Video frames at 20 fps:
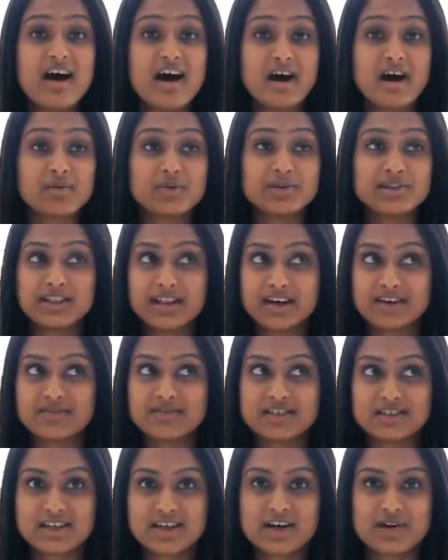I would love
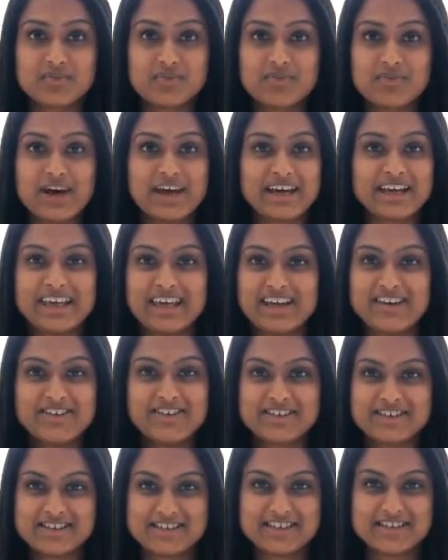to come back here
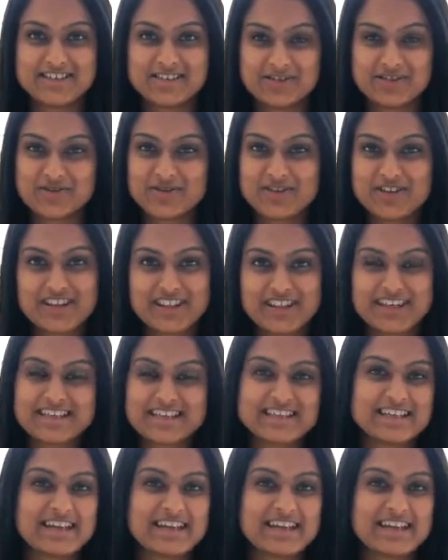and do all the things